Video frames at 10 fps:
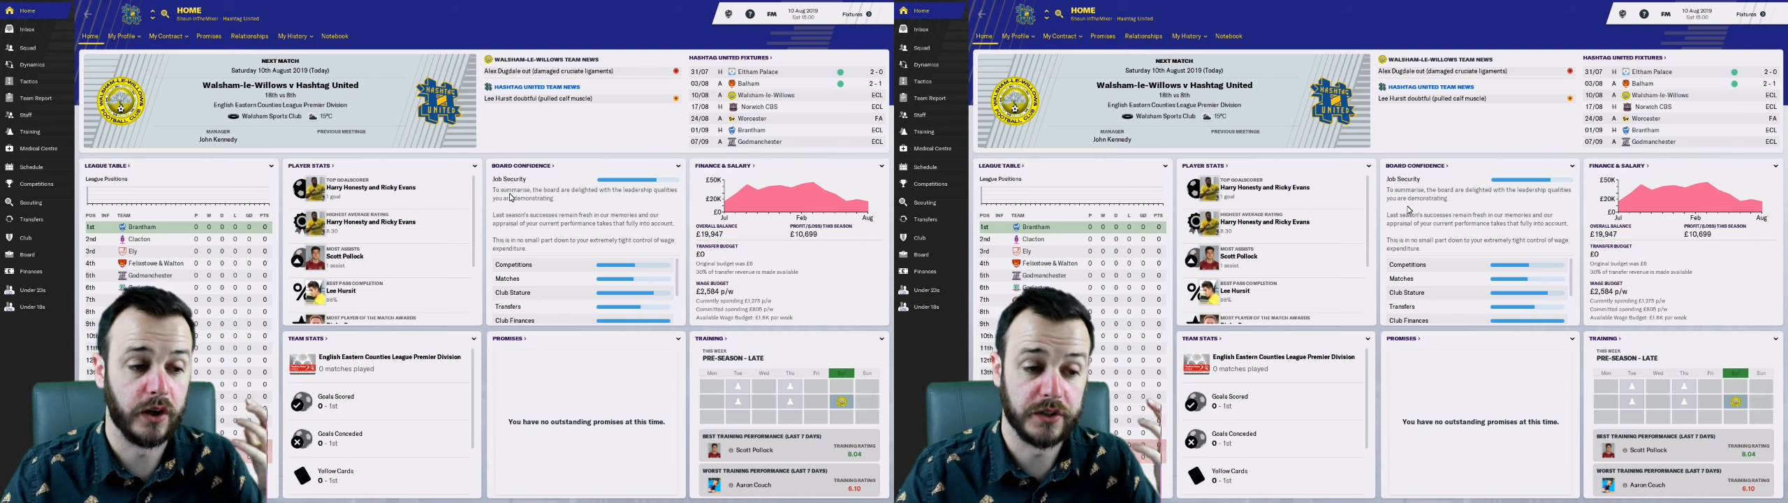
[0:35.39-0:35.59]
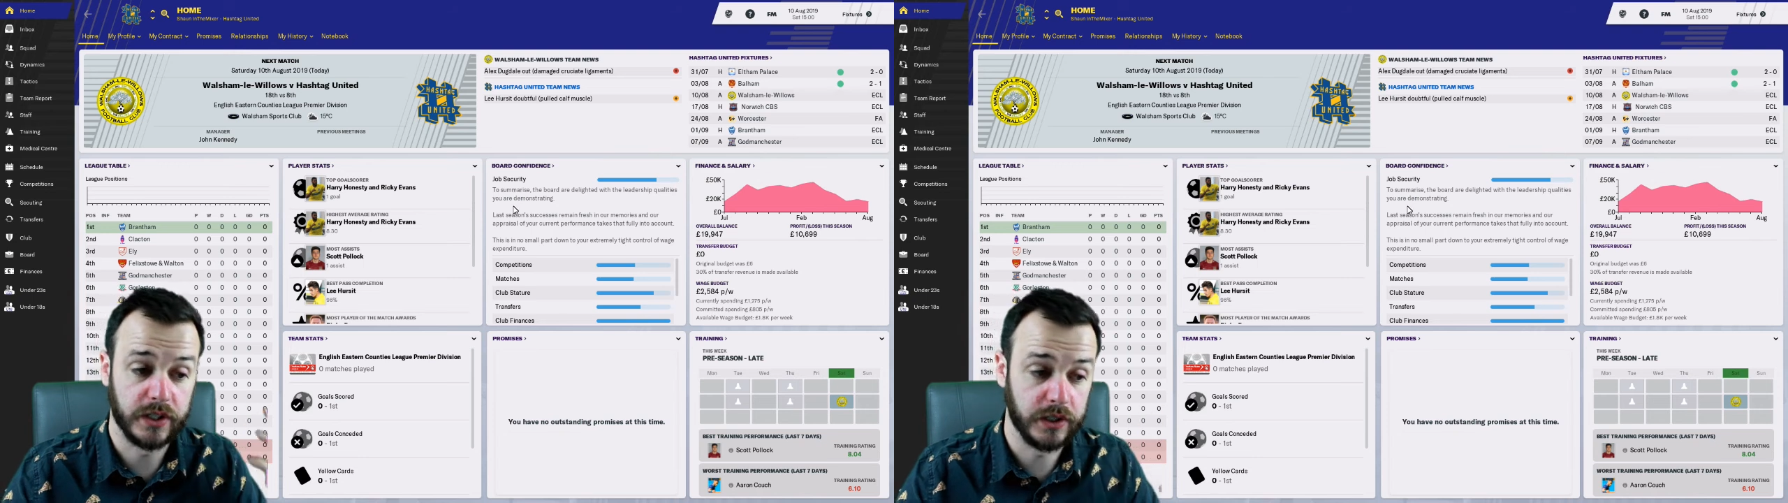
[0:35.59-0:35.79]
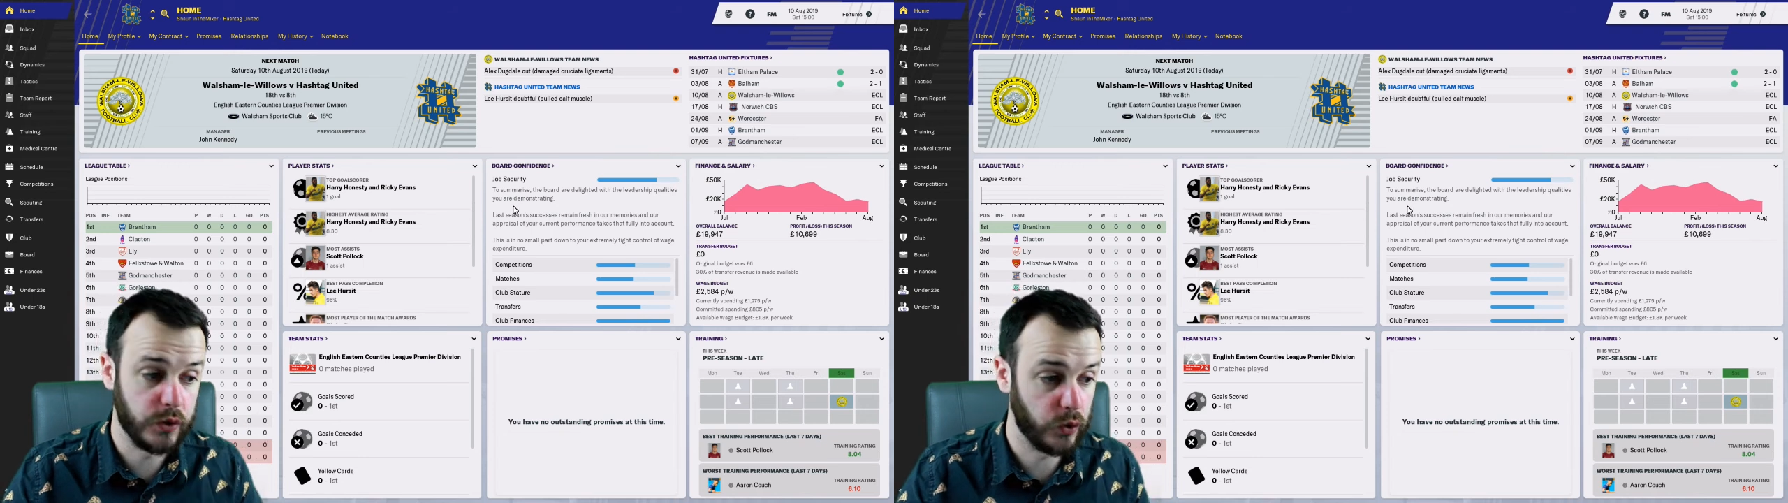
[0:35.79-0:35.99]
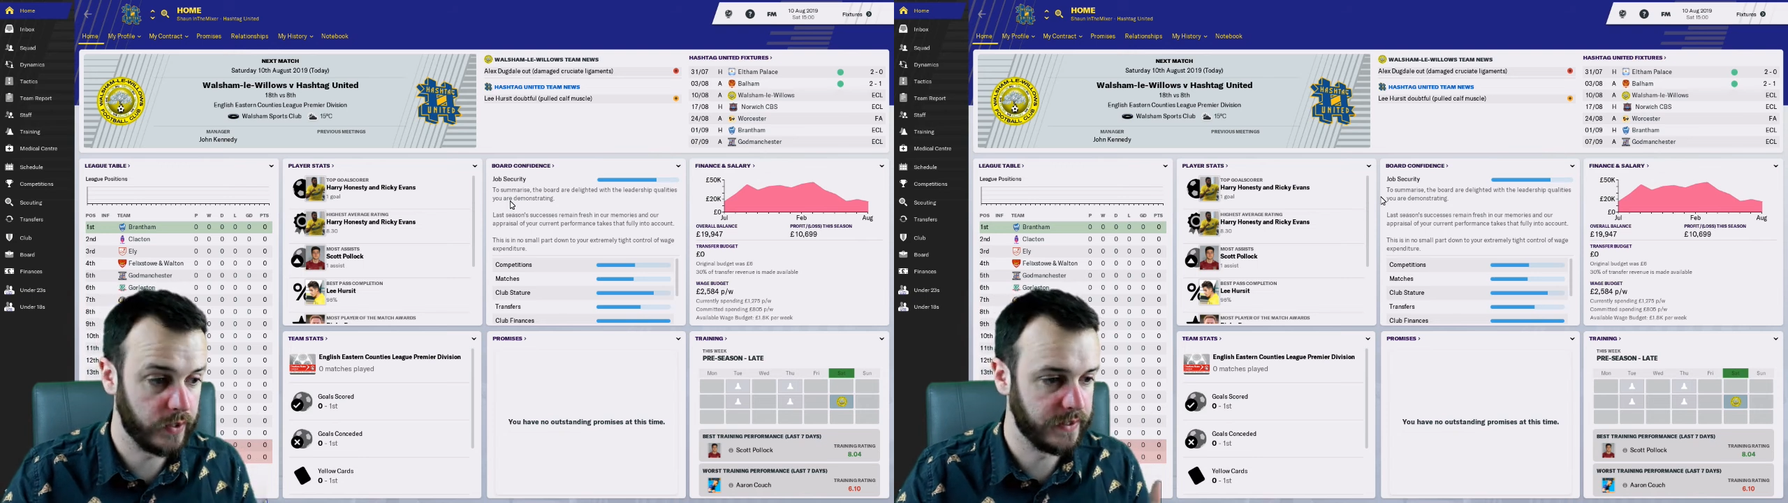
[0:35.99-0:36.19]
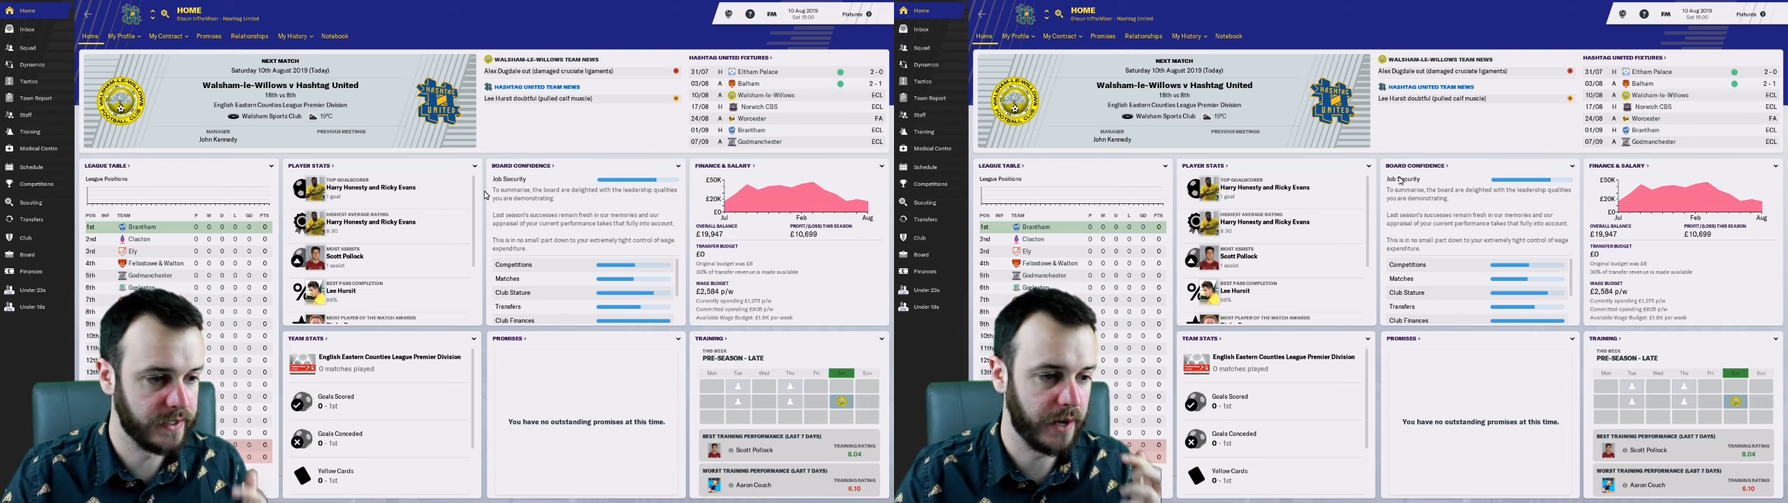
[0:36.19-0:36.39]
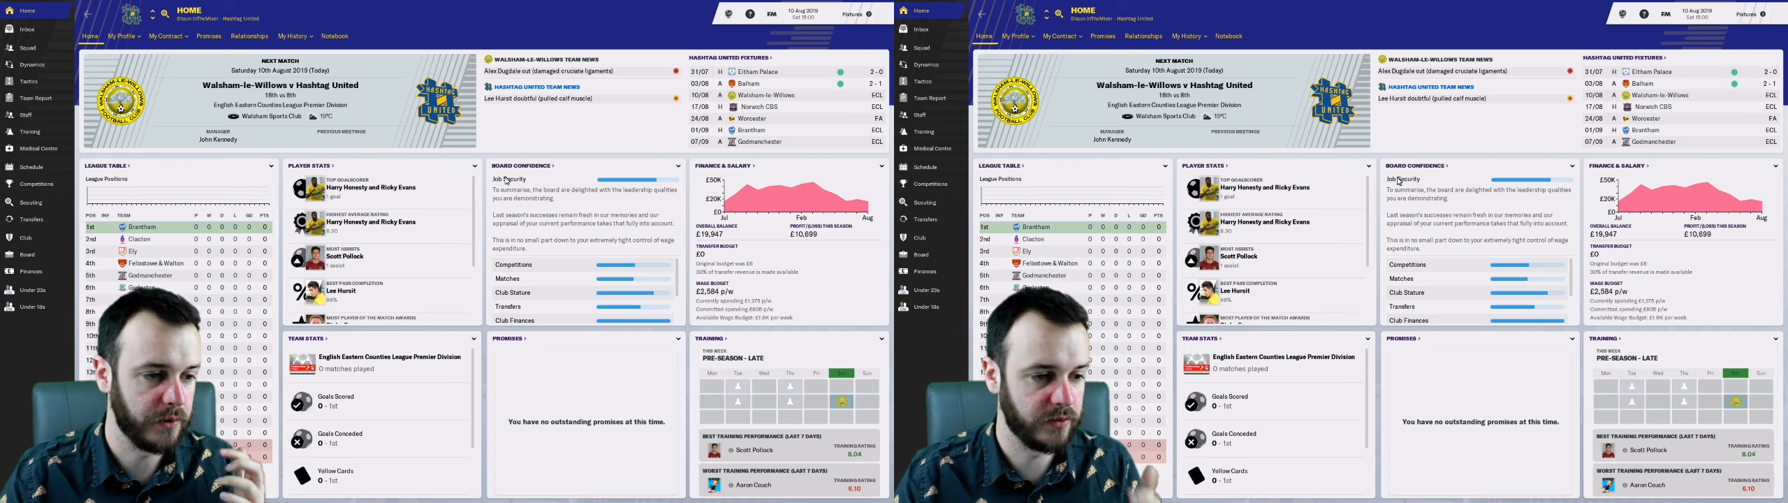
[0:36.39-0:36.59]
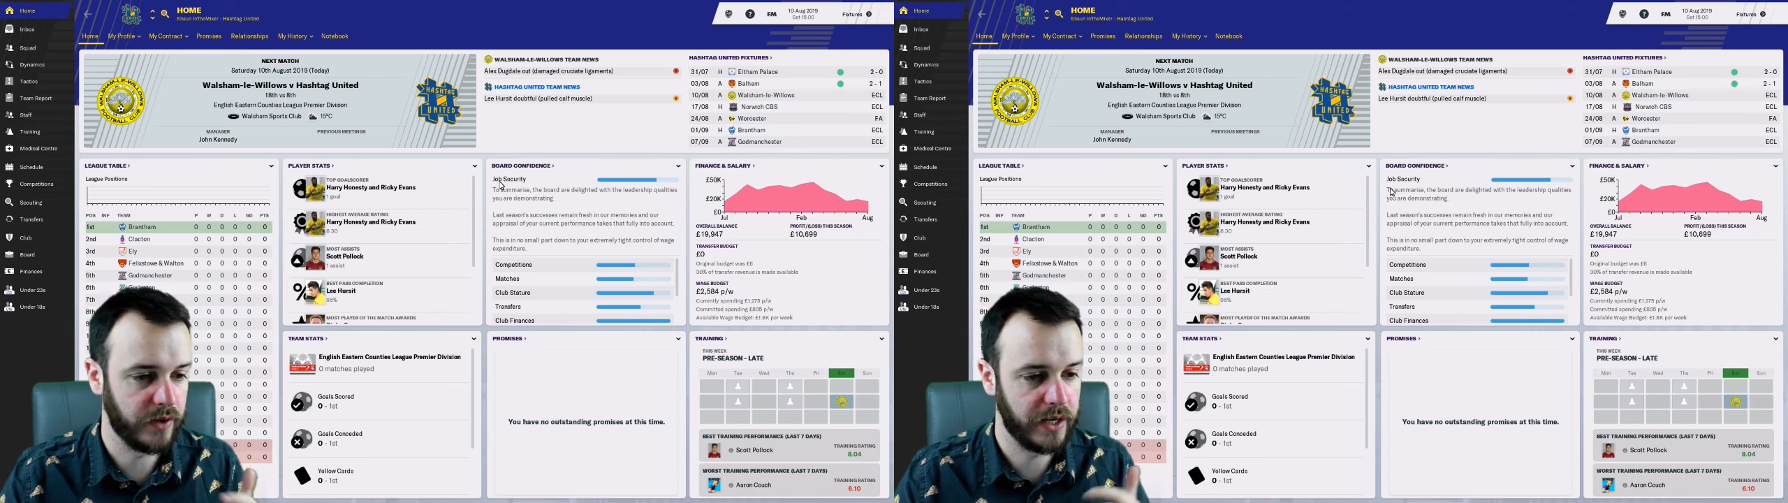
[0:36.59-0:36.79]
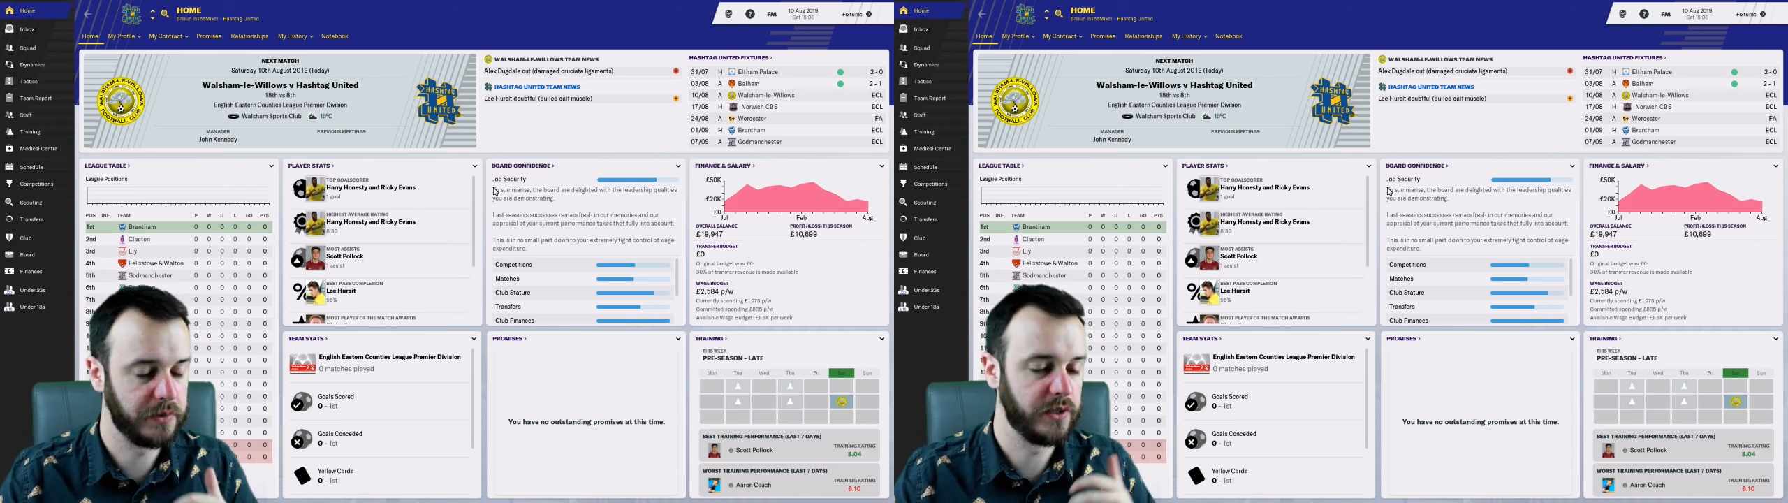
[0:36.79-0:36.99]
You got to enjoy the day with
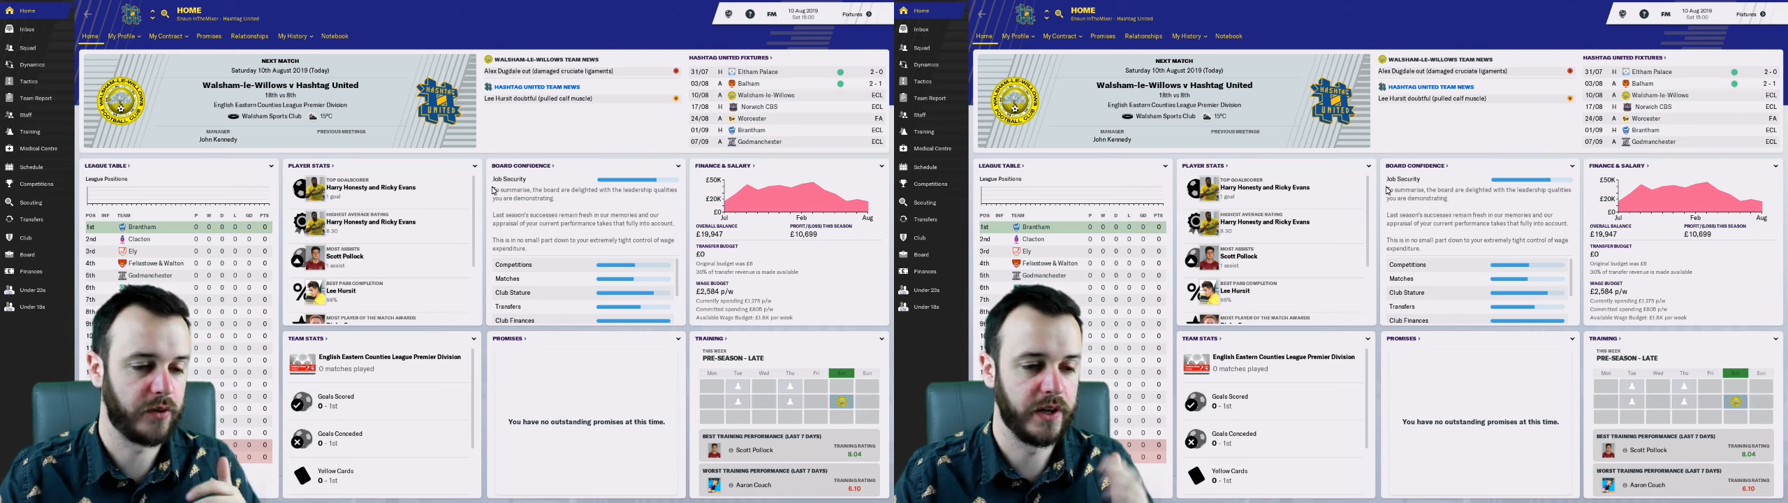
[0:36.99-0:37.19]
your family,